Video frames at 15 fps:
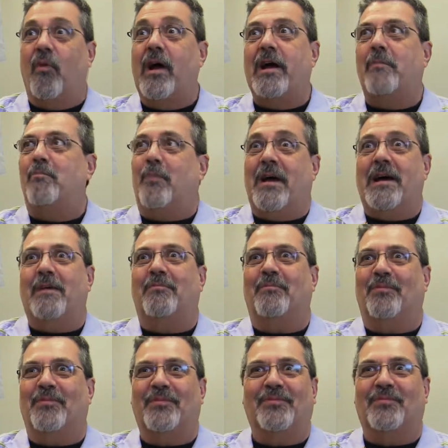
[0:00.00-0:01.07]
wham,
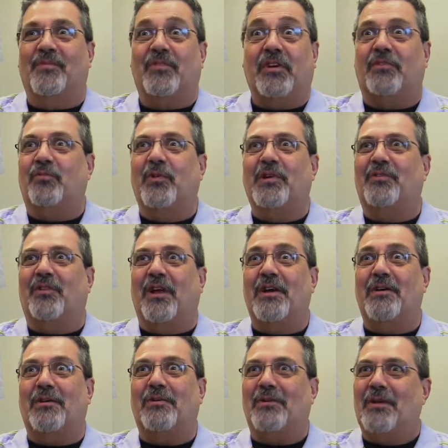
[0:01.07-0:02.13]
bam, 6 weeks
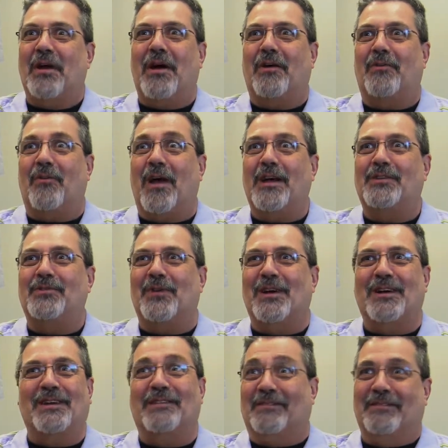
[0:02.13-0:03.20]
later, I
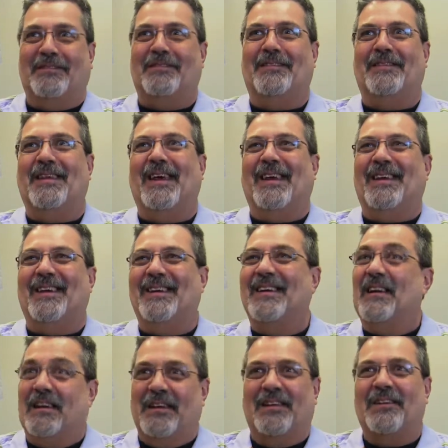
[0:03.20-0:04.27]
graduated and
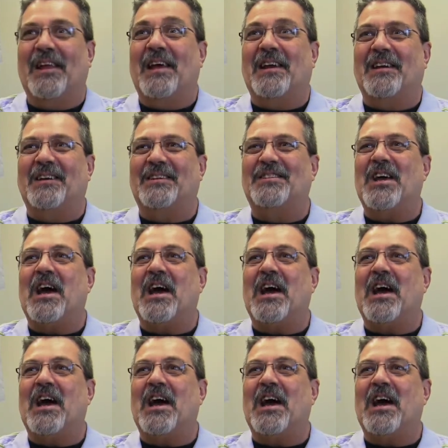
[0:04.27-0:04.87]
landed a